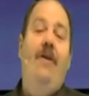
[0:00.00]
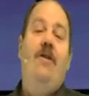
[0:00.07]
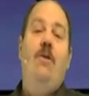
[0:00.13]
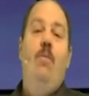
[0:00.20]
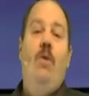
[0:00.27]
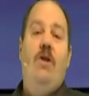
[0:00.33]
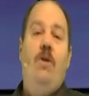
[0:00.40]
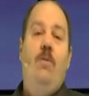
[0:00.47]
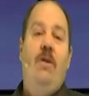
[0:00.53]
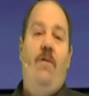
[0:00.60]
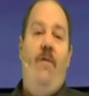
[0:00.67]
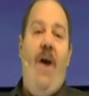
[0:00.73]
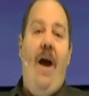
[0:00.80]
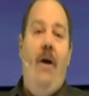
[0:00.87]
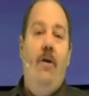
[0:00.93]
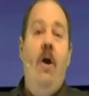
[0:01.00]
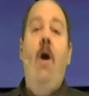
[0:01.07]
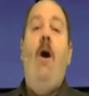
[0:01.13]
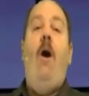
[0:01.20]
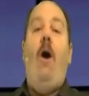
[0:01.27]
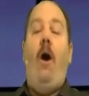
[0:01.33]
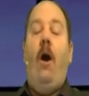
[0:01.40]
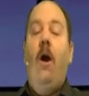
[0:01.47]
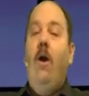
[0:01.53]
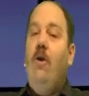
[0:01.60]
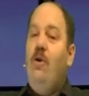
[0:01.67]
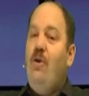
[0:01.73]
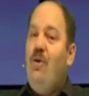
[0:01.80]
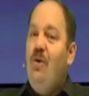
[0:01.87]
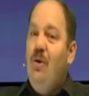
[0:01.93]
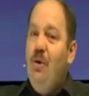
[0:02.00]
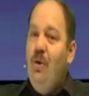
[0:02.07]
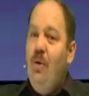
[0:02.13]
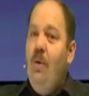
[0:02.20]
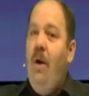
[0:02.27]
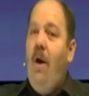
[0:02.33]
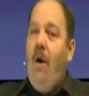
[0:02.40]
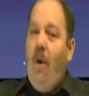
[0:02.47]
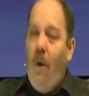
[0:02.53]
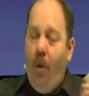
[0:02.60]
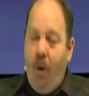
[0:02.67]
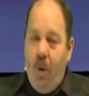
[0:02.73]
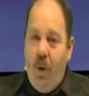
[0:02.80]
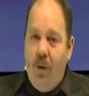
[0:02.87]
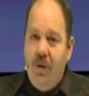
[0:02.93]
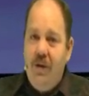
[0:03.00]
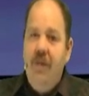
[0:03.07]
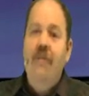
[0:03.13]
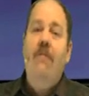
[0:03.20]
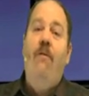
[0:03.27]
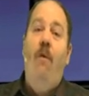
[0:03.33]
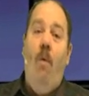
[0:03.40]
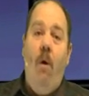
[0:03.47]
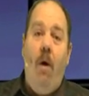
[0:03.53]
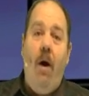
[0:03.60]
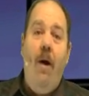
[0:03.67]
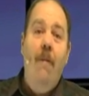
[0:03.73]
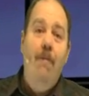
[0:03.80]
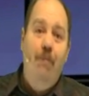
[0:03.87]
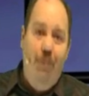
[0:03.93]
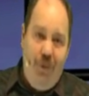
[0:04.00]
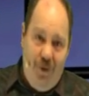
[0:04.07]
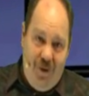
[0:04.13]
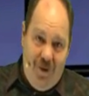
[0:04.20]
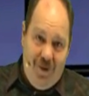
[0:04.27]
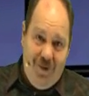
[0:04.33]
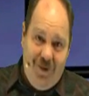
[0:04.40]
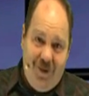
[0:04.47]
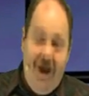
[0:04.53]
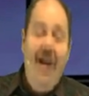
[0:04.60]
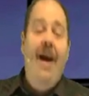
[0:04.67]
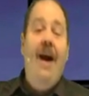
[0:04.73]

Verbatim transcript: layers in which it was found are too old for birds.